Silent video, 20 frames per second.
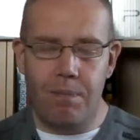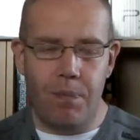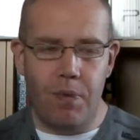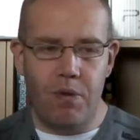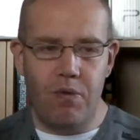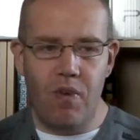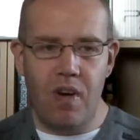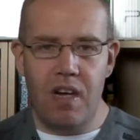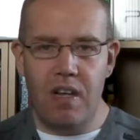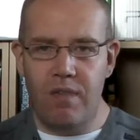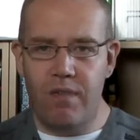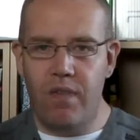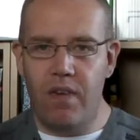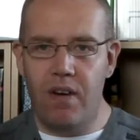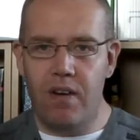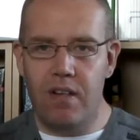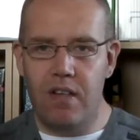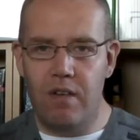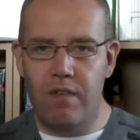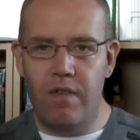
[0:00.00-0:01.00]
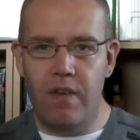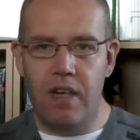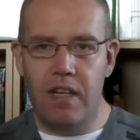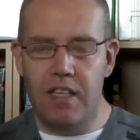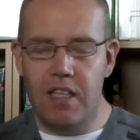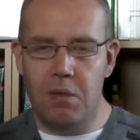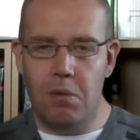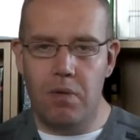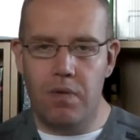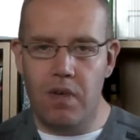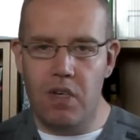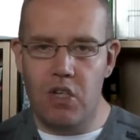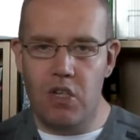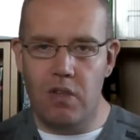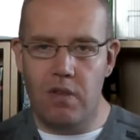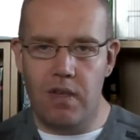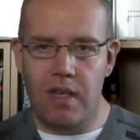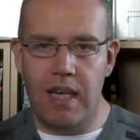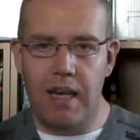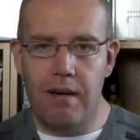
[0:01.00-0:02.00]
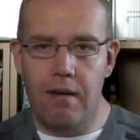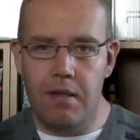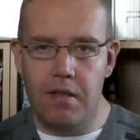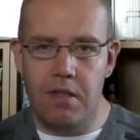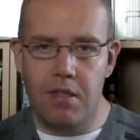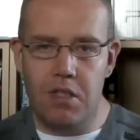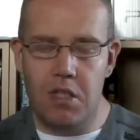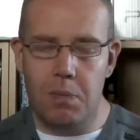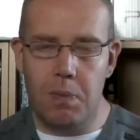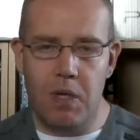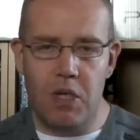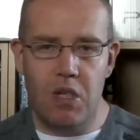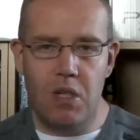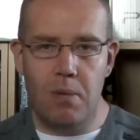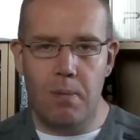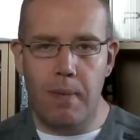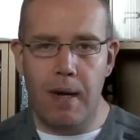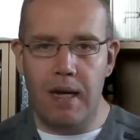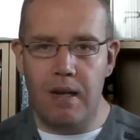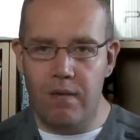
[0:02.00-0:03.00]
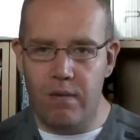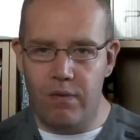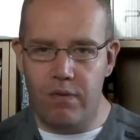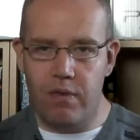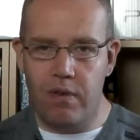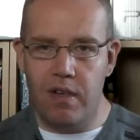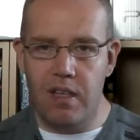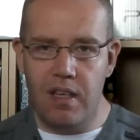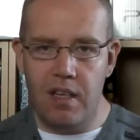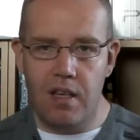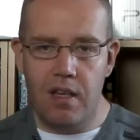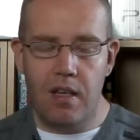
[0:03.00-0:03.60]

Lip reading: You really feel an affinity with each of the characters, especially the main three.